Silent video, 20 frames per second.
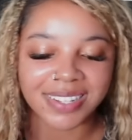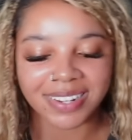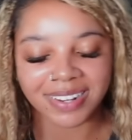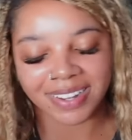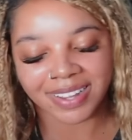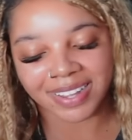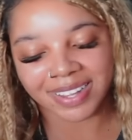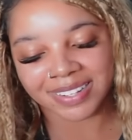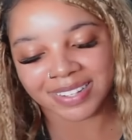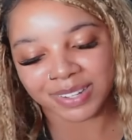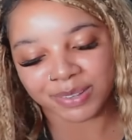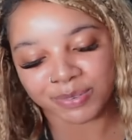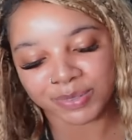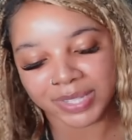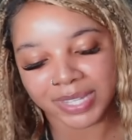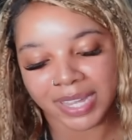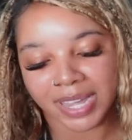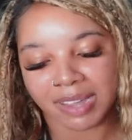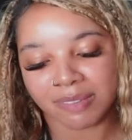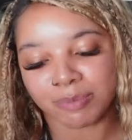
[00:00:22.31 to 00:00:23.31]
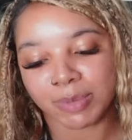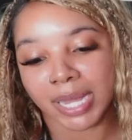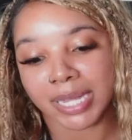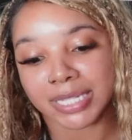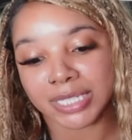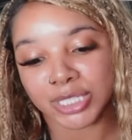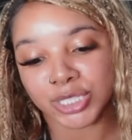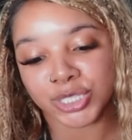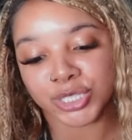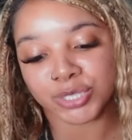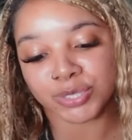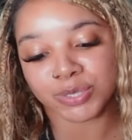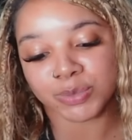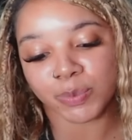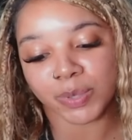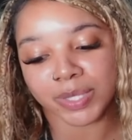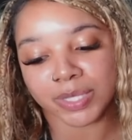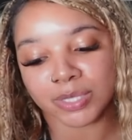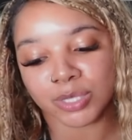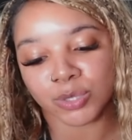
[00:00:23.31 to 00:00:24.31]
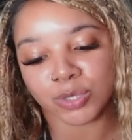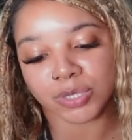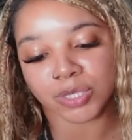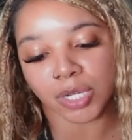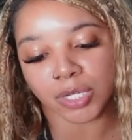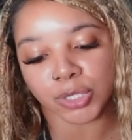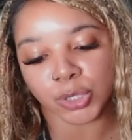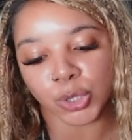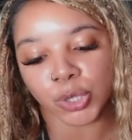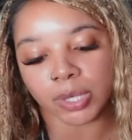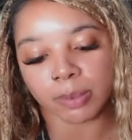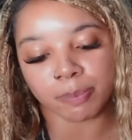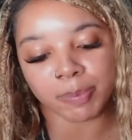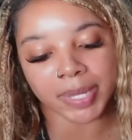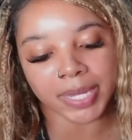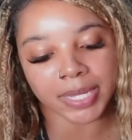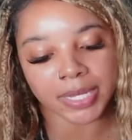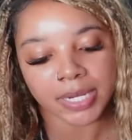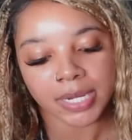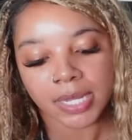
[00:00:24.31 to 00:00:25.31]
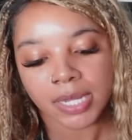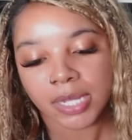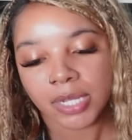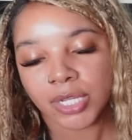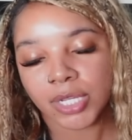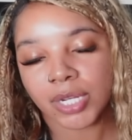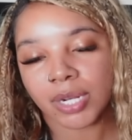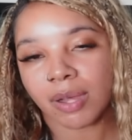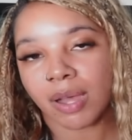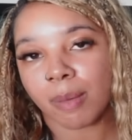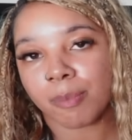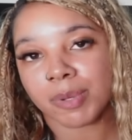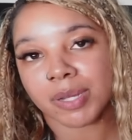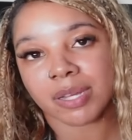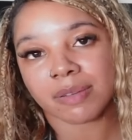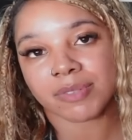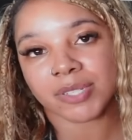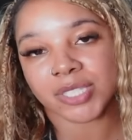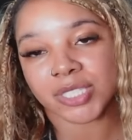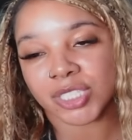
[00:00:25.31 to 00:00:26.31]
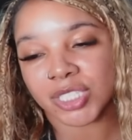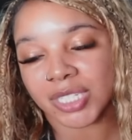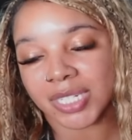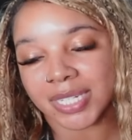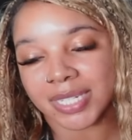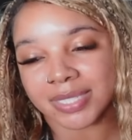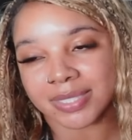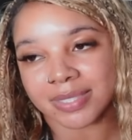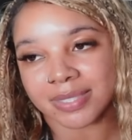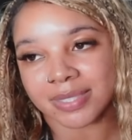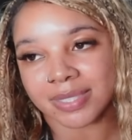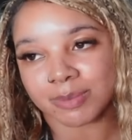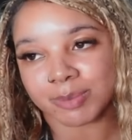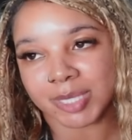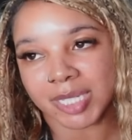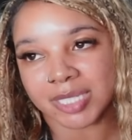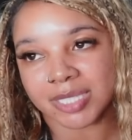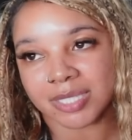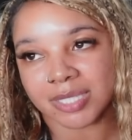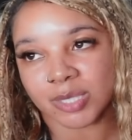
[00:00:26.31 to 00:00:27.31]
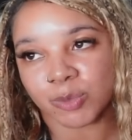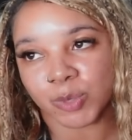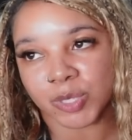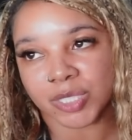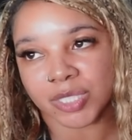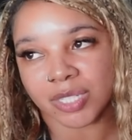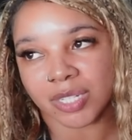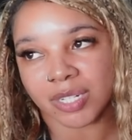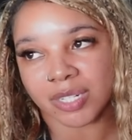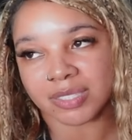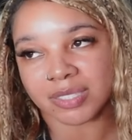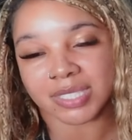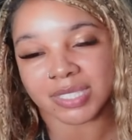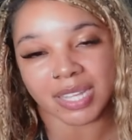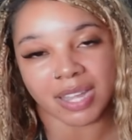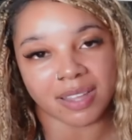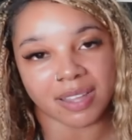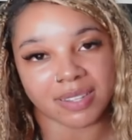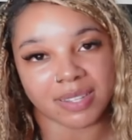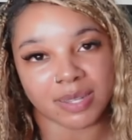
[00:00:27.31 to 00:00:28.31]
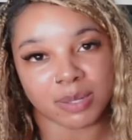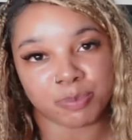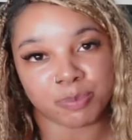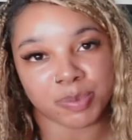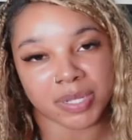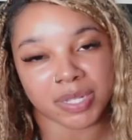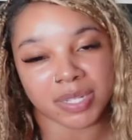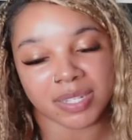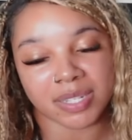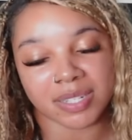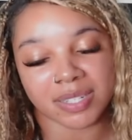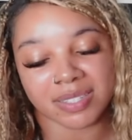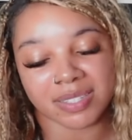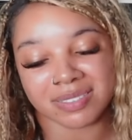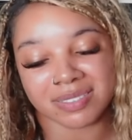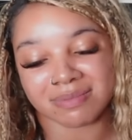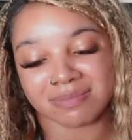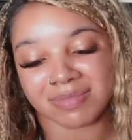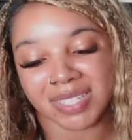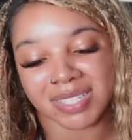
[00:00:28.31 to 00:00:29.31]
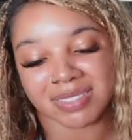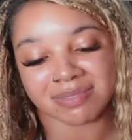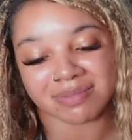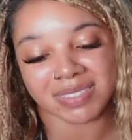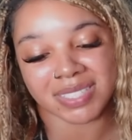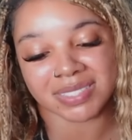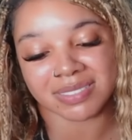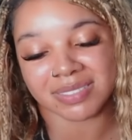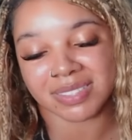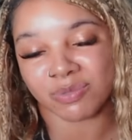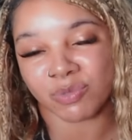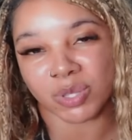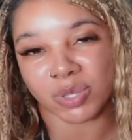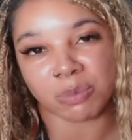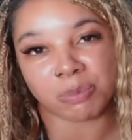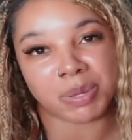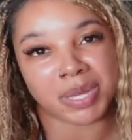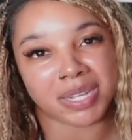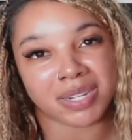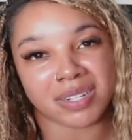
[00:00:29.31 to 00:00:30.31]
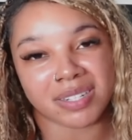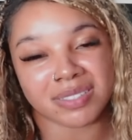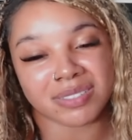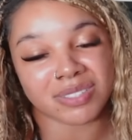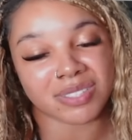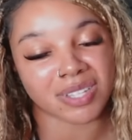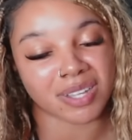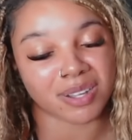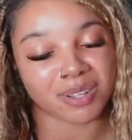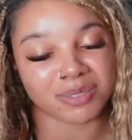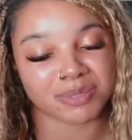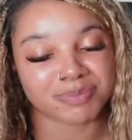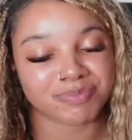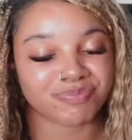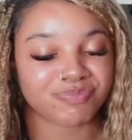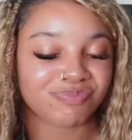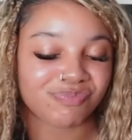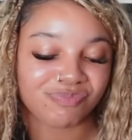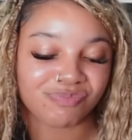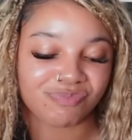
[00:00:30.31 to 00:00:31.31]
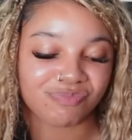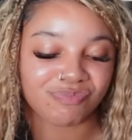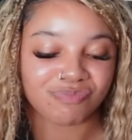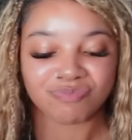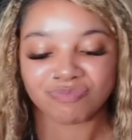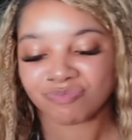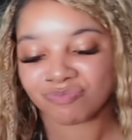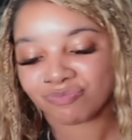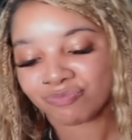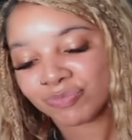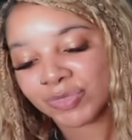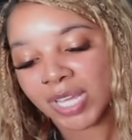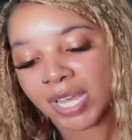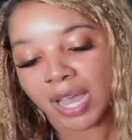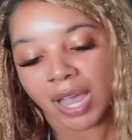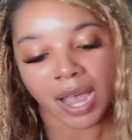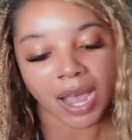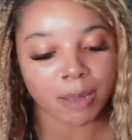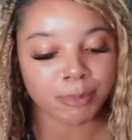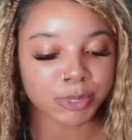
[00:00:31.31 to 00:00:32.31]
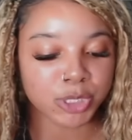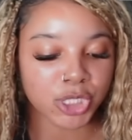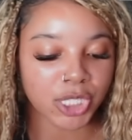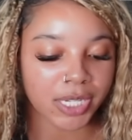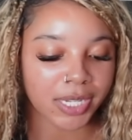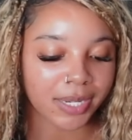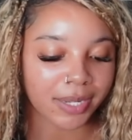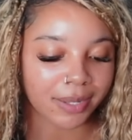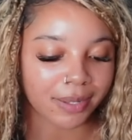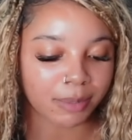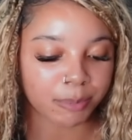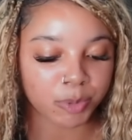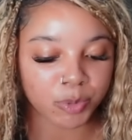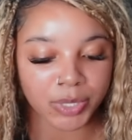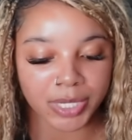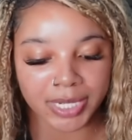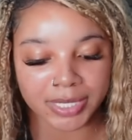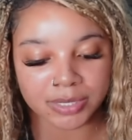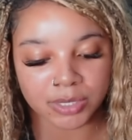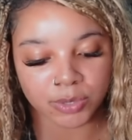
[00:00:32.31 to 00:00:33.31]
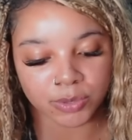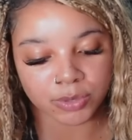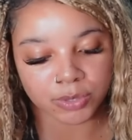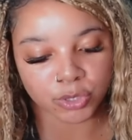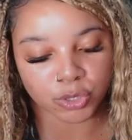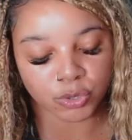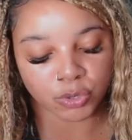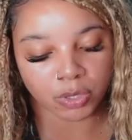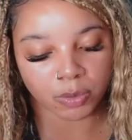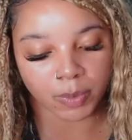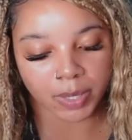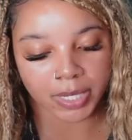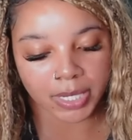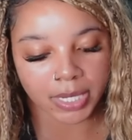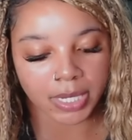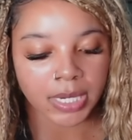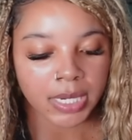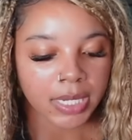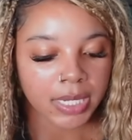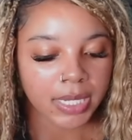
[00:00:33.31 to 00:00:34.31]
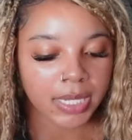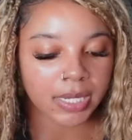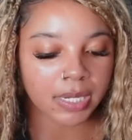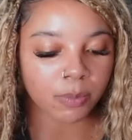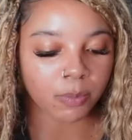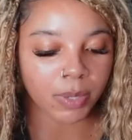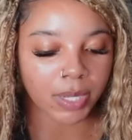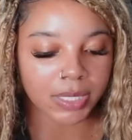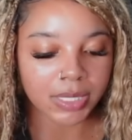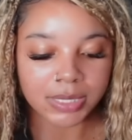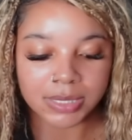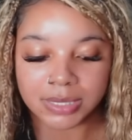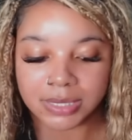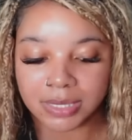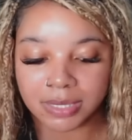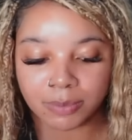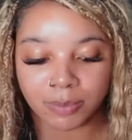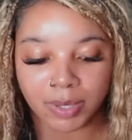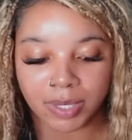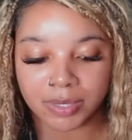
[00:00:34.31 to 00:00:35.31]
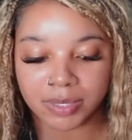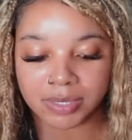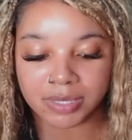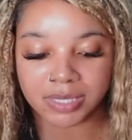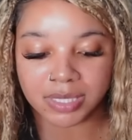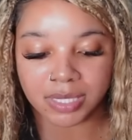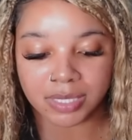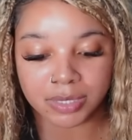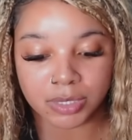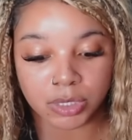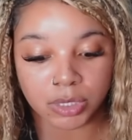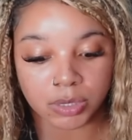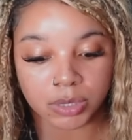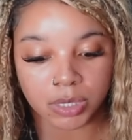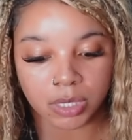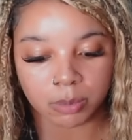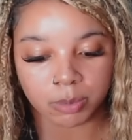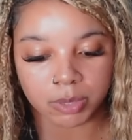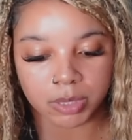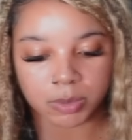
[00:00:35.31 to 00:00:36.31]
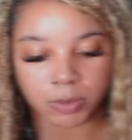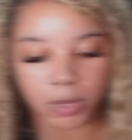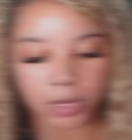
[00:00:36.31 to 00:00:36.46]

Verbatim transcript: You know, I definitely have my issues with it to a certain degree, but you know, I'm gonna give her a chance. It seems like she's switching her style up, uh, and it's for the better. So I'm gonna check it out. I'm gonna react to it. Sure, why not? Anyway, let's see why they're saying it's so terrible.